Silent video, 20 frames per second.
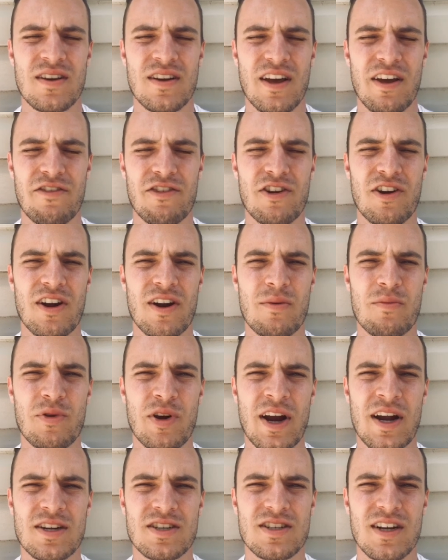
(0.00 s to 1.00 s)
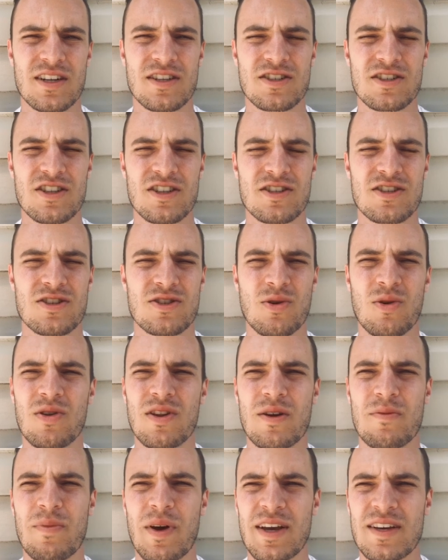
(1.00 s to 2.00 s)
if you're on a branch that's just
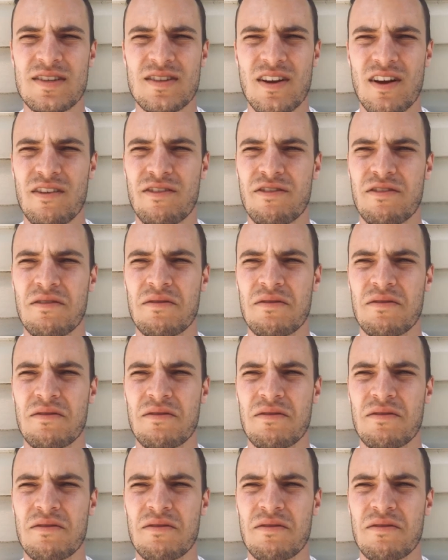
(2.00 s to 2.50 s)
solely based off